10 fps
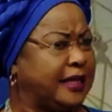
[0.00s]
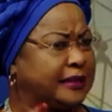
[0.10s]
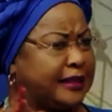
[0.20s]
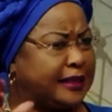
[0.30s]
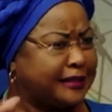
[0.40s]
I
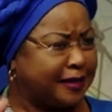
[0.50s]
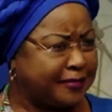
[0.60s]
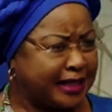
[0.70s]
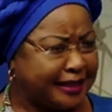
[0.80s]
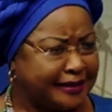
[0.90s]
say
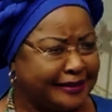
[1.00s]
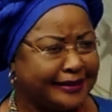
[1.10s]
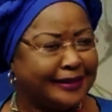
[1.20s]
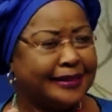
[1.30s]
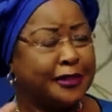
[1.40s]
something?
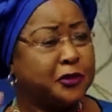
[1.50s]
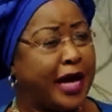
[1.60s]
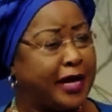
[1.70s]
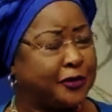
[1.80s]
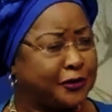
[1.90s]
So
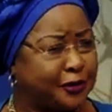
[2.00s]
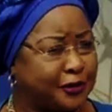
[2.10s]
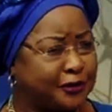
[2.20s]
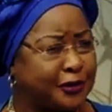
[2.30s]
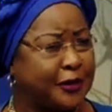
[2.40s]
I had to
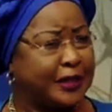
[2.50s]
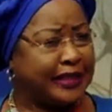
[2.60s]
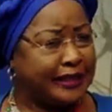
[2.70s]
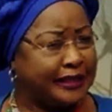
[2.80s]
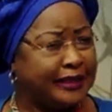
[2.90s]
sort of
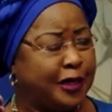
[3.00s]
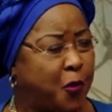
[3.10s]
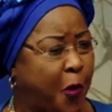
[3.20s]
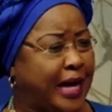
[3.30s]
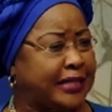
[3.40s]
slowly
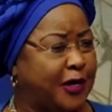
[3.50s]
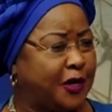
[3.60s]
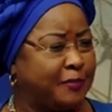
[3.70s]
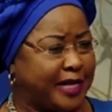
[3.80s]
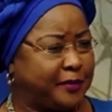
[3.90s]
wind
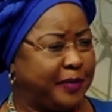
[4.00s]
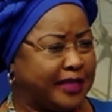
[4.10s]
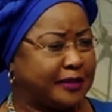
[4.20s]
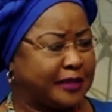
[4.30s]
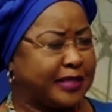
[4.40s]
down my
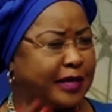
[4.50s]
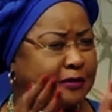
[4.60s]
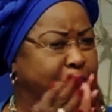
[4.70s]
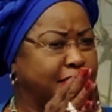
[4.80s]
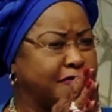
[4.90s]
speech because I
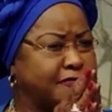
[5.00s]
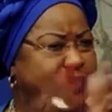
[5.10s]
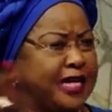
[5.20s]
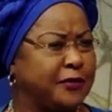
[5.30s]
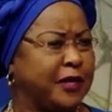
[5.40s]
couldn't
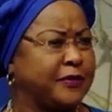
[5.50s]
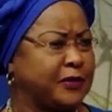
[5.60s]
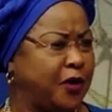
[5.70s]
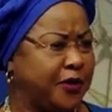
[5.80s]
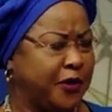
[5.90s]
read what
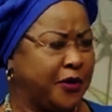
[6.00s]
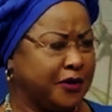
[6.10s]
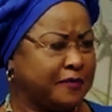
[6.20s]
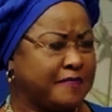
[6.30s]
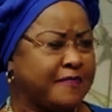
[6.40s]
was going
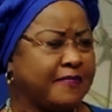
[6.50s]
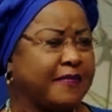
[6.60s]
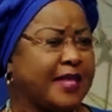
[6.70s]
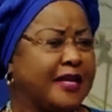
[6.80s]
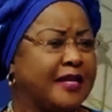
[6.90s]
on.
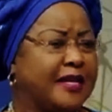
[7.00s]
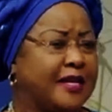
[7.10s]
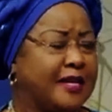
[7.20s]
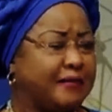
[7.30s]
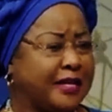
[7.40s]

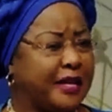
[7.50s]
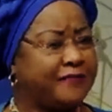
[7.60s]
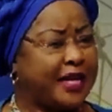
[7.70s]
And when I